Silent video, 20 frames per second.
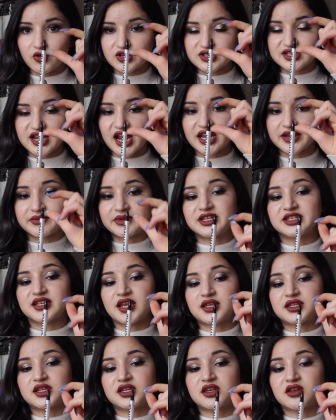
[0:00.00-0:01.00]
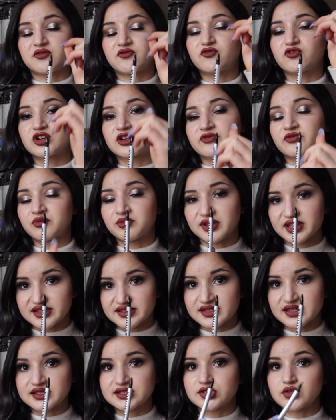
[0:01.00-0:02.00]
Where it's kind of indented in four different
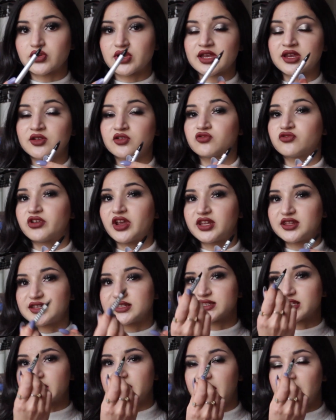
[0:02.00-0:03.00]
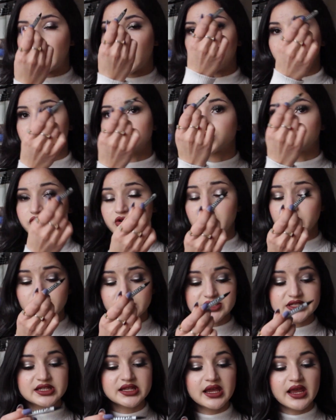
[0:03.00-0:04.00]
places, so it can create these like hair
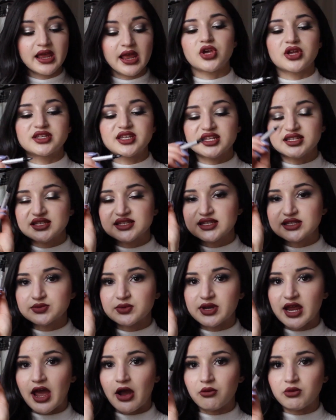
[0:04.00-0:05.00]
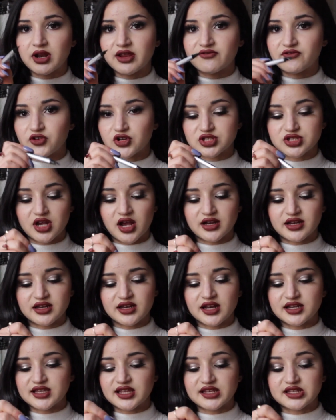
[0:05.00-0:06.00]
strokes. So I tested this one out when I first got it
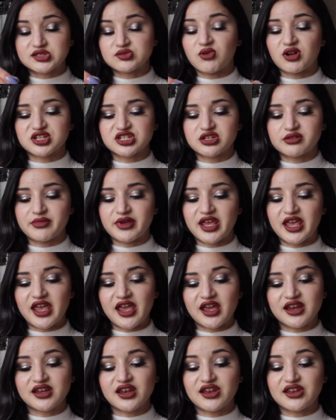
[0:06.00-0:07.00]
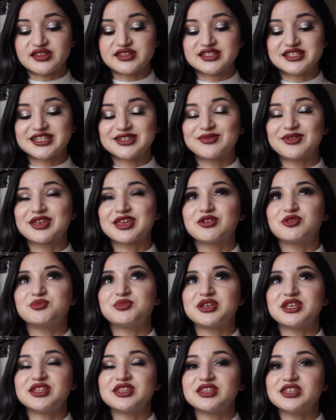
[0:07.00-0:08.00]
and I like swatched on my hand and it seemed like it would
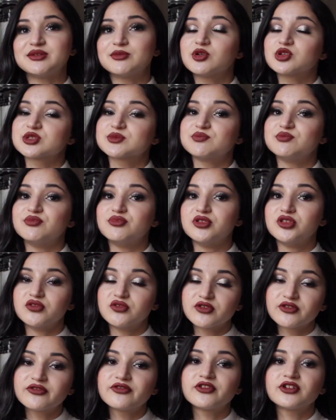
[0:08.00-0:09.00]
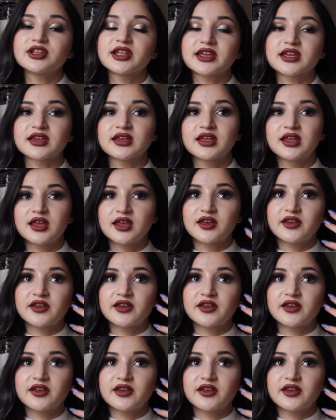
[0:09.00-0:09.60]
be the most beautiful like